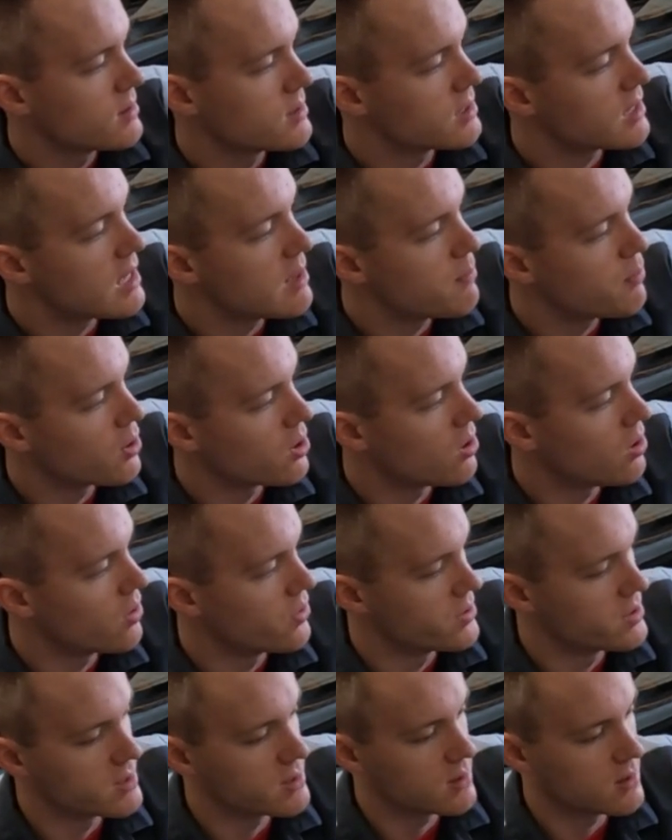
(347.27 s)
to keep it all
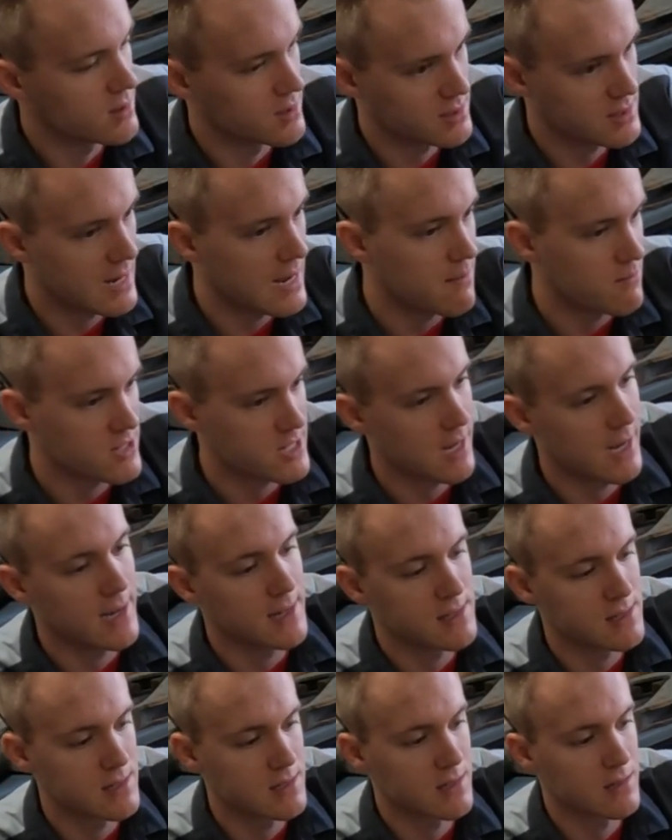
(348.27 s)
the, the same
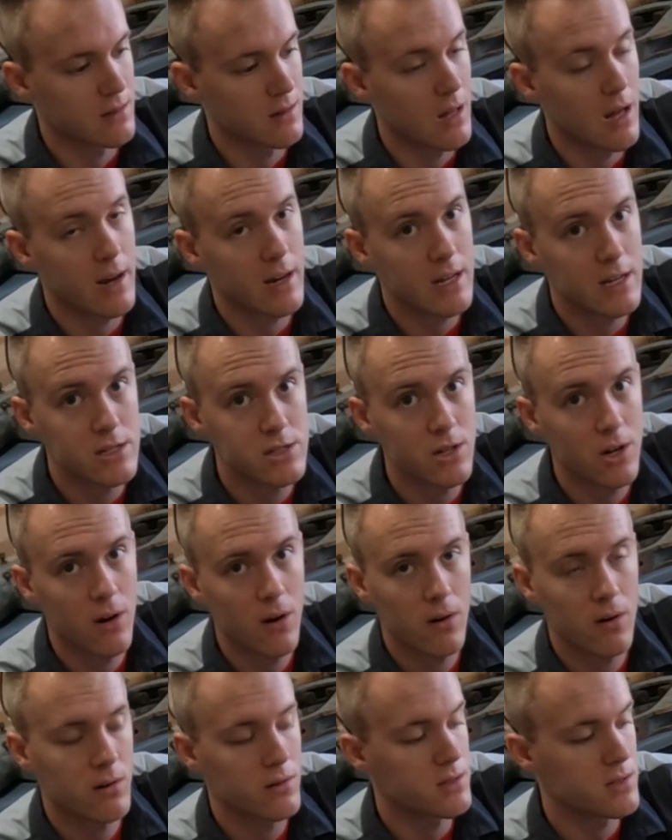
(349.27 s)
sizes is a lot
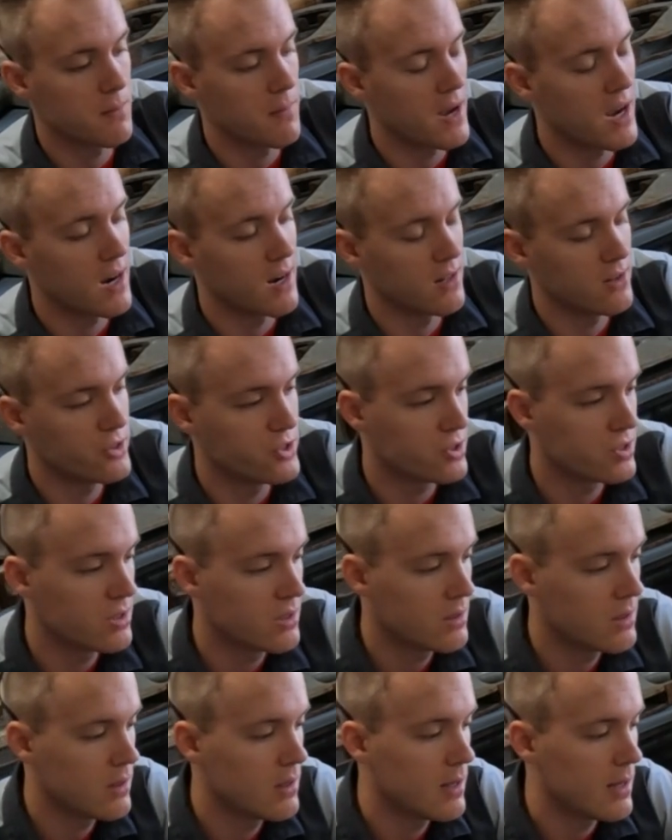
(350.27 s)
easier to manage
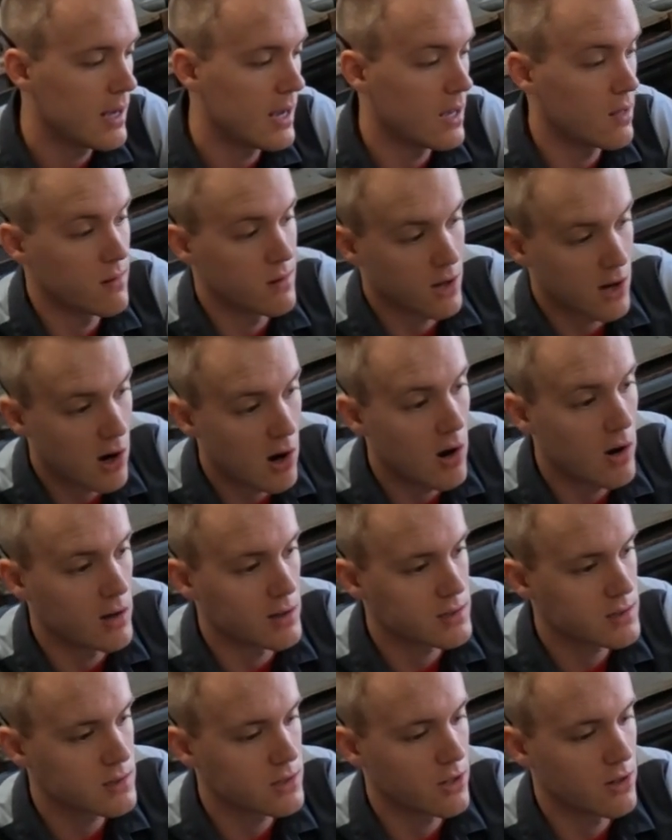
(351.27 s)
and the cost.